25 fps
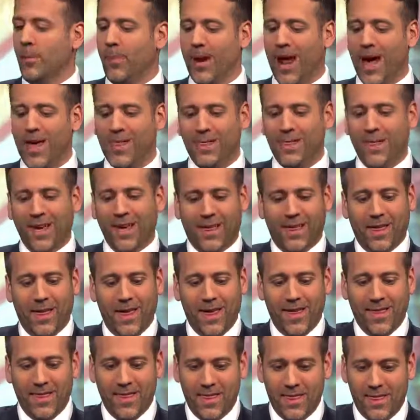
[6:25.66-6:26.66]
but I think
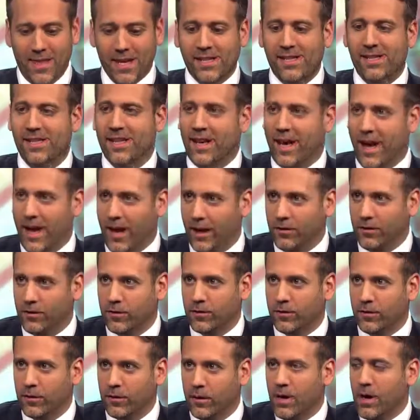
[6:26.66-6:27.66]
in this
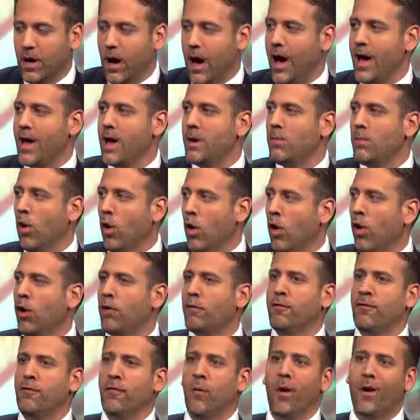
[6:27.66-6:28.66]
case, I am all
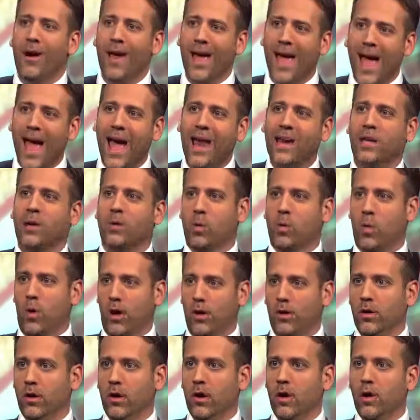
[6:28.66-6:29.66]
for
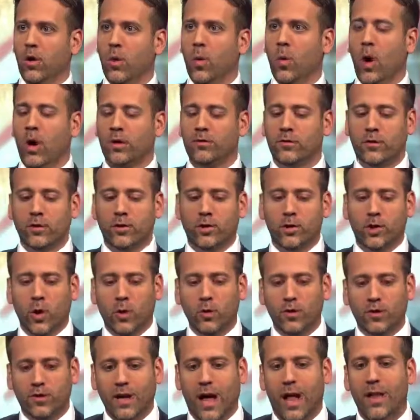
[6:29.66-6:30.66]
anyone who wants to
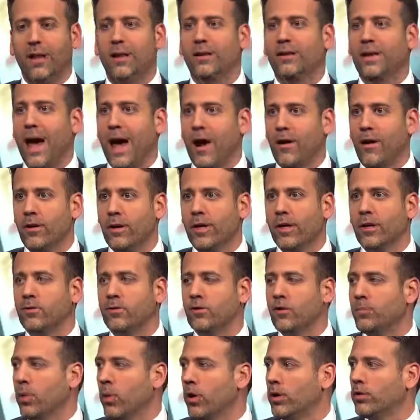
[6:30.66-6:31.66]
show solidarity and
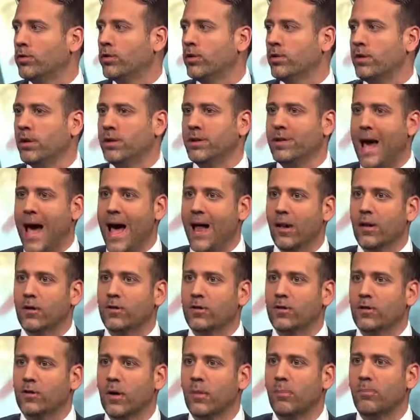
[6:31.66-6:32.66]
support to the
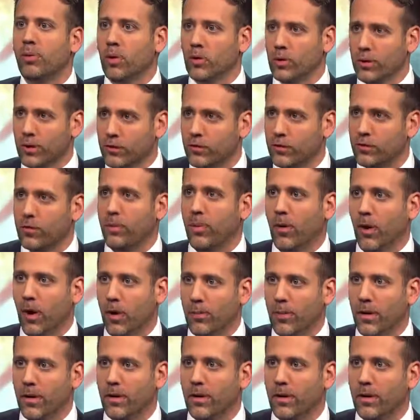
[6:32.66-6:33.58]
Dallas Police Department.